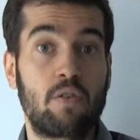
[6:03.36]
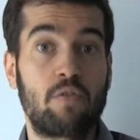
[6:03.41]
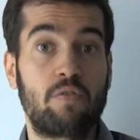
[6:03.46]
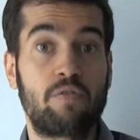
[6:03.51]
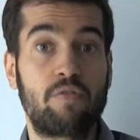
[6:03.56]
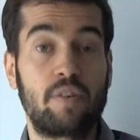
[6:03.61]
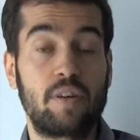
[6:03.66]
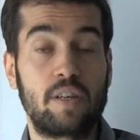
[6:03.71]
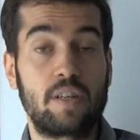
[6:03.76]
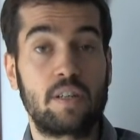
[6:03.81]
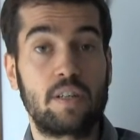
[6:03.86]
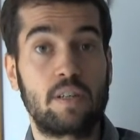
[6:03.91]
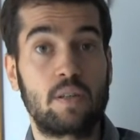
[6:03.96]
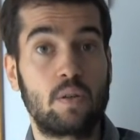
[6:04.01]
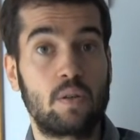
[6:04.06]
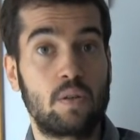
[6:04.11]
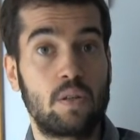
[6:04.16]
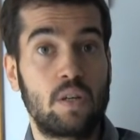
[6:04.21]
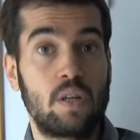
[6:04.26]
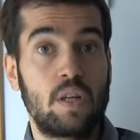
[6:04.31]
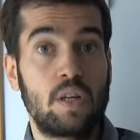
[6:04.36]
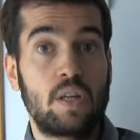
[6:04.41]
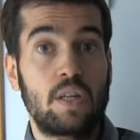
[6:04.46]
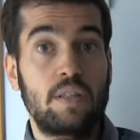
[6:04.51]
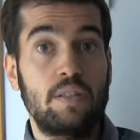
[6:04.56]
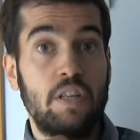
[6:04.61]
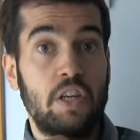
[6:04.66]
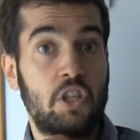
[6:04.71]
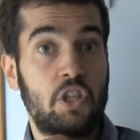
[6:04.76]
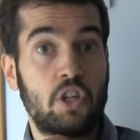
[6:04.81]
of
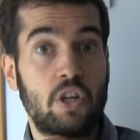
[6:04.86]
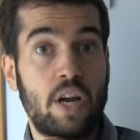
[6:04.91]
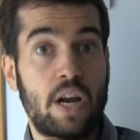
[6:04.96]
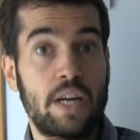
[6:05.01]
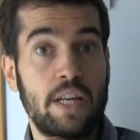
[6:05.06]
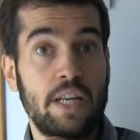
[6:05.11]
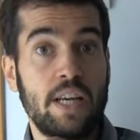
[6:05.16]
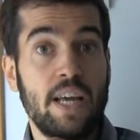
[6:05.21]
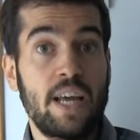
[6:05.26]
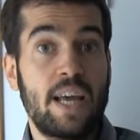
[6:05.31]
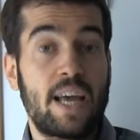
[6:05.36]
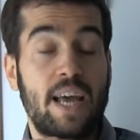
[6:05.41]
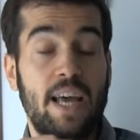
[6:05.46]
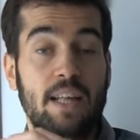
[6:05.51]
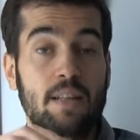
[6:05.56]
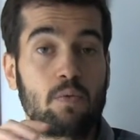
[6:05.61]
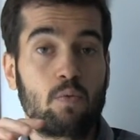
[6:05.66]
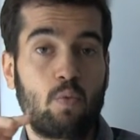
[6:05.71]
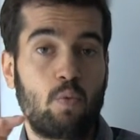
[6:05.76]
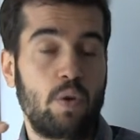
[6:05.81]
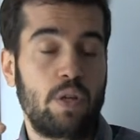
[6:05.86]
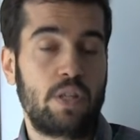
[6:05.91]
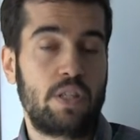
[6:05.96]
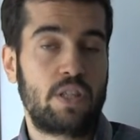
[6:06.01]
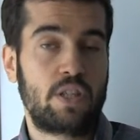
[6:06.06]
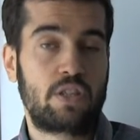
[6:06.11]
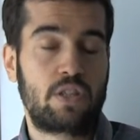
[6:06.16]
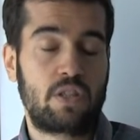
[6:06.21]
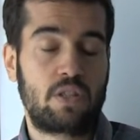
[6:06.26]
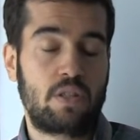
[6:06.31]
dictionary, and we
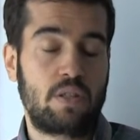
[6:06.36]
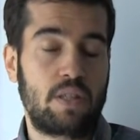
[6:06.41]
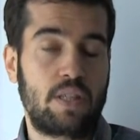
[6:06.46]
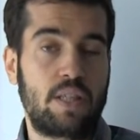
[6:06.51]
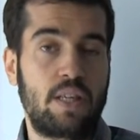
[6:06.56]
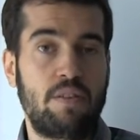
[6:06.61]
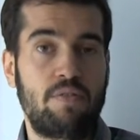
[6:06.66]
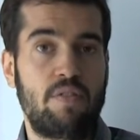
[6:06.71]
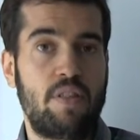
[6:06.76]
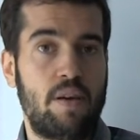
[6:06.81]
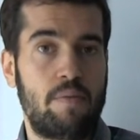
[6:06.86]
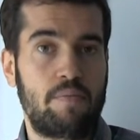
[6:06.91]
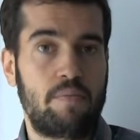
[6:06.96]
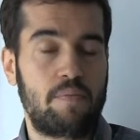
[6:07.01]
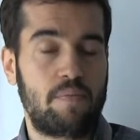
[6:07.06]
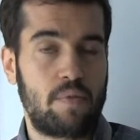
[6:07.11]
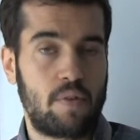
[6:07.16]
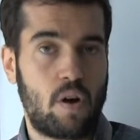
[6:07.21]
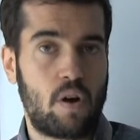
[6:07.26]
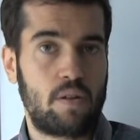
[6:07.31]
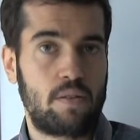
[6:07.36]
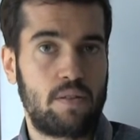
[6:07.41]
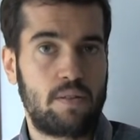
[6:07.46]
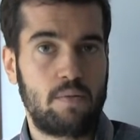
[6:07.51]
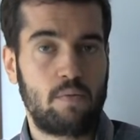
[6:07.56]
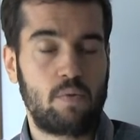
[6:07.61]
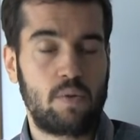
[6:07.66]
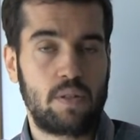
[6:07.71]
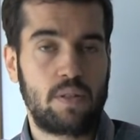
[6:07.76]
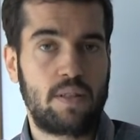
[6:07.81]
just give them
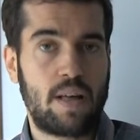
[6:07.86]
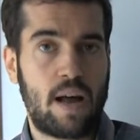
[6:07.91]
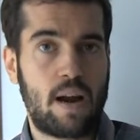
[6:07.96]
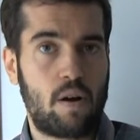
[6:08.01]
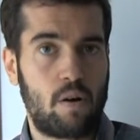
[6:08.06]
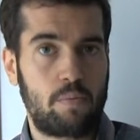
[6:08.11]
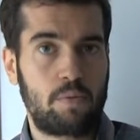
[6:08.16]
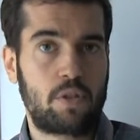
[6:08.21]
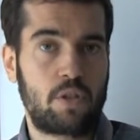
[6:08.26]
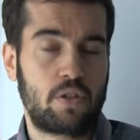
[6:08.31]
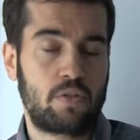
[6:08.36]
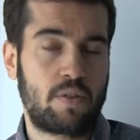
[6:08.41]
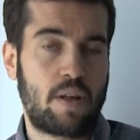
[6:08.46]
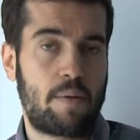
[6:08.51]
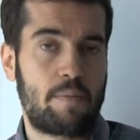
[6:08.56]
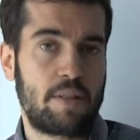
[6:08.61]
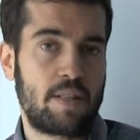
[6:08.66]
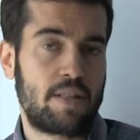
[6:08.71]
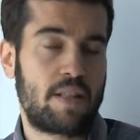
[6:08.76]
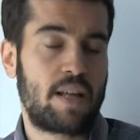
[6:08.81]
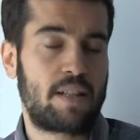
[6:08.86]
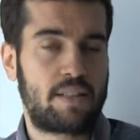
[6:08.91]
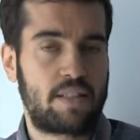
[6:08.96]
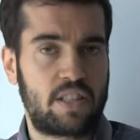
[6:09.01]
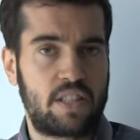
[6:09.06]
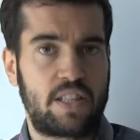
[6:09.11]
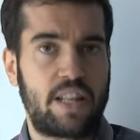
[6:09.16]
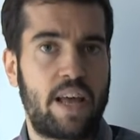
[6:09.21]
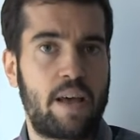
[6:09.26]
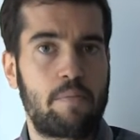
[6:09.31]
that option, that
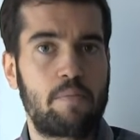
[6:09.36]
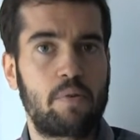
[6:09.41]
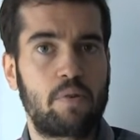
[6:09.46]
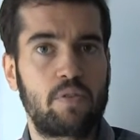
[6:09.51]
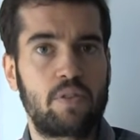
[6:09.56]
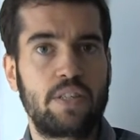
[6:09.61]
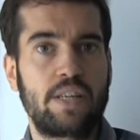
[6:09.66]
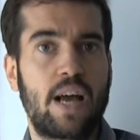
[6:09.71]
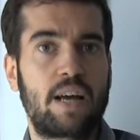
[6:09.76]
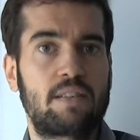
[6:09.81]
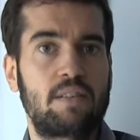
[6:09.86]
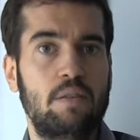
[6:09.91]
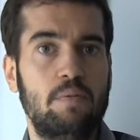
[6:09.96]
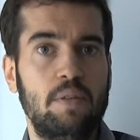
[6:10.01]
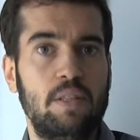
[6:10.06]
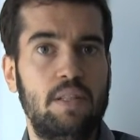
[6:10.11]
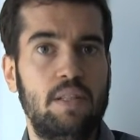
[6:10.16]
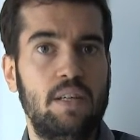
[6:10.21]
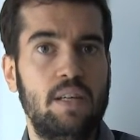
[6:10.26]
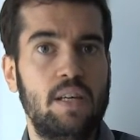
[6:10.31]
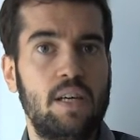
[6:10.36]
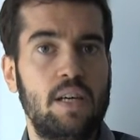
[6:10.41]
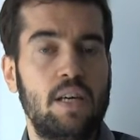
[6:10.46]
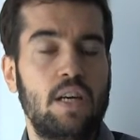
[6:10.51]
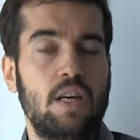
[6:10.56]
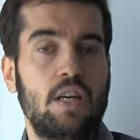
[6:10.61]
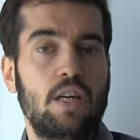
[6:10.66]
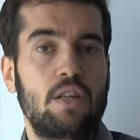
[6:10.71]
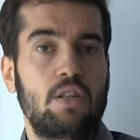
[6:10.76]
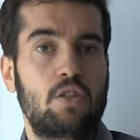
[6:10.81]
step on the activity,
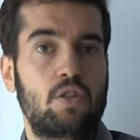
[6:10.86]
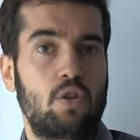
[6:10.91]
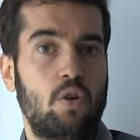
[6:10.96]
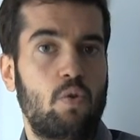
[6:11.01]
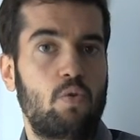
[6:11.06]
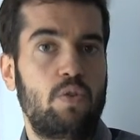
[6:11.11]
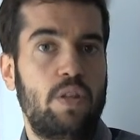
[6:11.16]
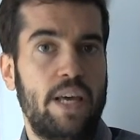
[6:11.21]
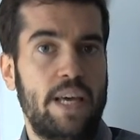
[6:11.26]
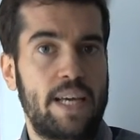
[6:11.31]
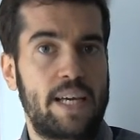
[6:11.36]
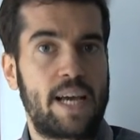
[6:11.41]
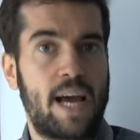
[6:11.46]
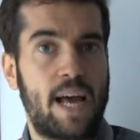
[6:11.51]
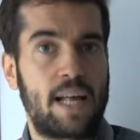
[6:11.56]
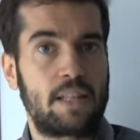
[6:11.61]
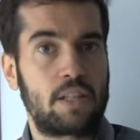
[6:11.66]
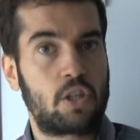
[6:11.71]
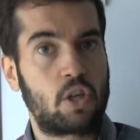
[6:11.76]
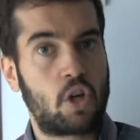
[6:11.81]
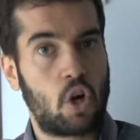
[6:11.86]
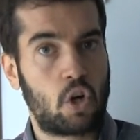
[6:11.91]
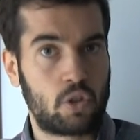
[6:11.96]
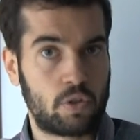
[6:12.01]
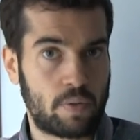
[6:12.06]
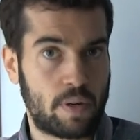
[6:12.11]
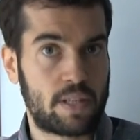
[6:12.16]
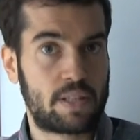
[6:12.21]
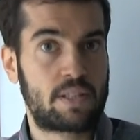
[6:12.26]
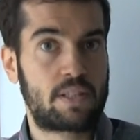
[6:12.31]
so they can
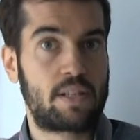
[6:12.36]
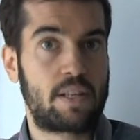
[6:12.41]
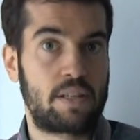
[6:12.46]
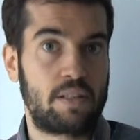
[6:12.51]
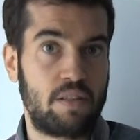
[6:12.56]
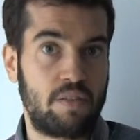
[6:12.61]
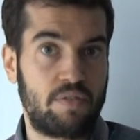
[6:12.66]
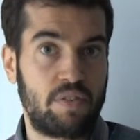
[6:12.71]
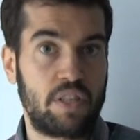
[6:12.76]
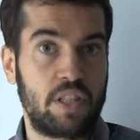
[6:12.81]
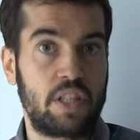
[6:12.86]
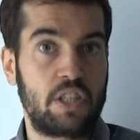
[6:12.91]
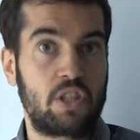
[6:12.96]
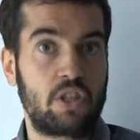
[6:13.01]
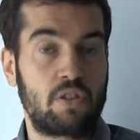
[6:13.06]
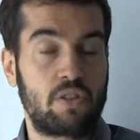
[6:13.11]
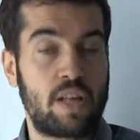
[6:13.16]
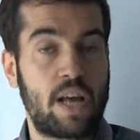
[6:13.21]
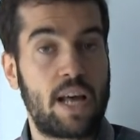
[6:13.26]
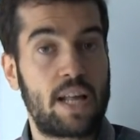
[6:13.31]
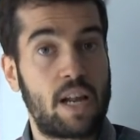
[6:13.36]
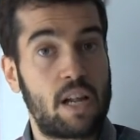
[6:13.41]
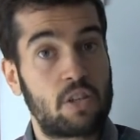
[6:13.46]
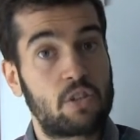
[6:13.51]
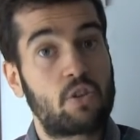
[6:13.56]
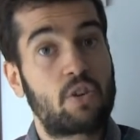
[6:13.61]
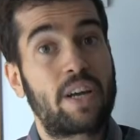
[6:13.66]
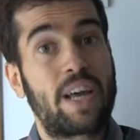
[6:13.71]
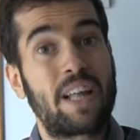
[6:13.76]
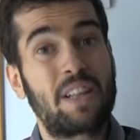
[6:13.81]
contrast the definition and
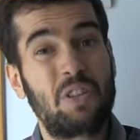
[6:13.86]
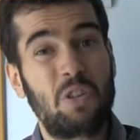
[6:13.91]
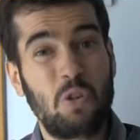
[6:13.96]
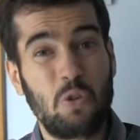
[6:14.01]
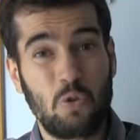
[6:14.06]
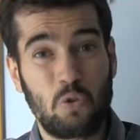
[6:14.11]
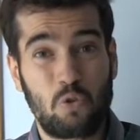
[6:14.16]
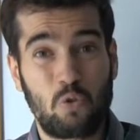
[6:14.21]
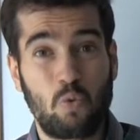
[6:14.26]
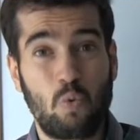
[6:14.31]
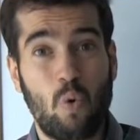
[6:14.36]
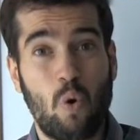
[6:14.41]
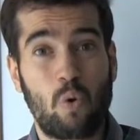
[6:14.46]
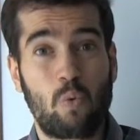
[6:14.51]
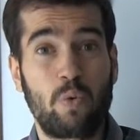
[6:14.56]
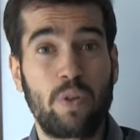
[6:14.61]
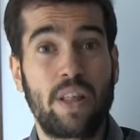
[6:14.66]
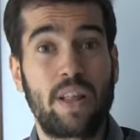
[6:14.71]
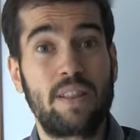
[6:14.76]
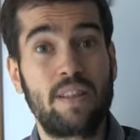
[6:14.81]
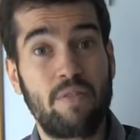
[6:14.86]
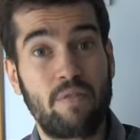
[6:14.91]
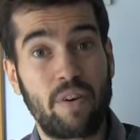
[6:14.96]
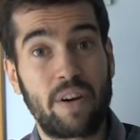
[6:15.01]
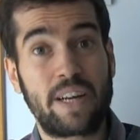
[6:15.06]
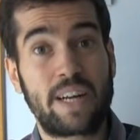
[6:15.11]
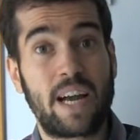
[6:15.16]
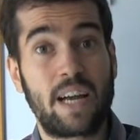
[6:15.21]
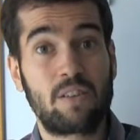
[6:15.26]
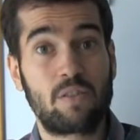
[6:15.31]
also get used to work with a
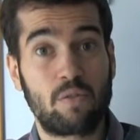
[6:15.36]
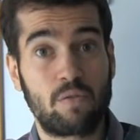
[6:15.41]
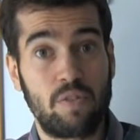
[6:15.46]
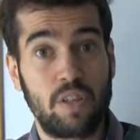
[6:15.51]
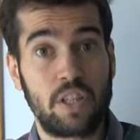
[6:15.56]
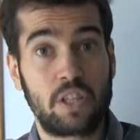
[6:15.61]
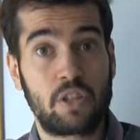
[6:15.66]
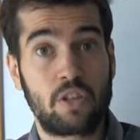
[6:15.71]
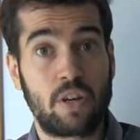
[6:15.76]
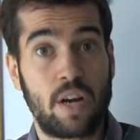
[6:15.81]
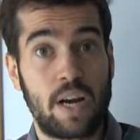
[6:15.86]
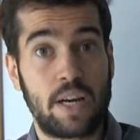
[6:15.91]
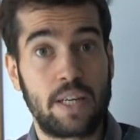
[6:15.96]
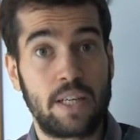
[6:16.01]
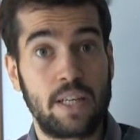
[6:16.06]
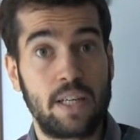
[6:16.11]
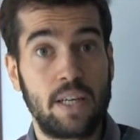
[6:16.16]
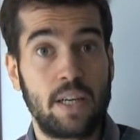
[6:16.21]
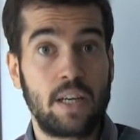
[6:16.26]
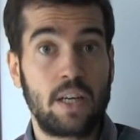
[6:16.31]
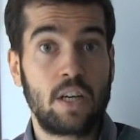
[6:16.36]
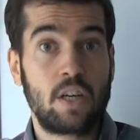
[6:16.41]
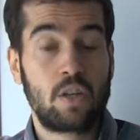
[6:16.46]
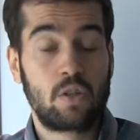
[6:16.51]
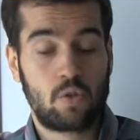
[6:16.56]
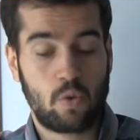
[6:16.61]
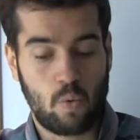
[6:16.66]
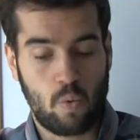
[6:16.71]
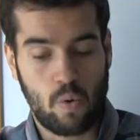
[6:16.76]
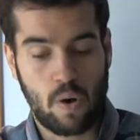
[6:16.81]
different kind of dictionary.
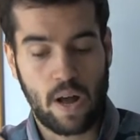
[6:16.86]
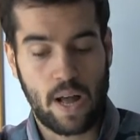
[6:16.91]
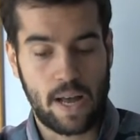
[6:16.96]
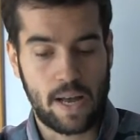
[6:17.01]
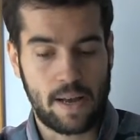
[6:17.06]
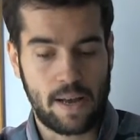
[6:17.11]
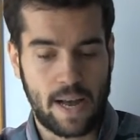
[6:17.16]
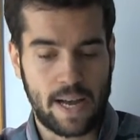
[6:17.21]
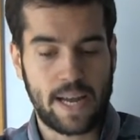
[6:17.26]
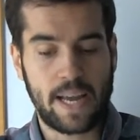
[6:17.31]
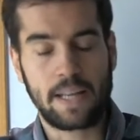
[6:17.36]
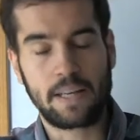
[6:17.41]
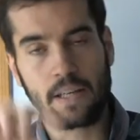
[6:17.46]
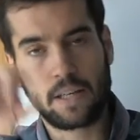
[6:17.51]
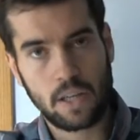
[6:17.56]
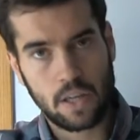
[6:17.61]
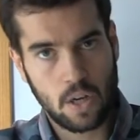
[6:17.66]
So again,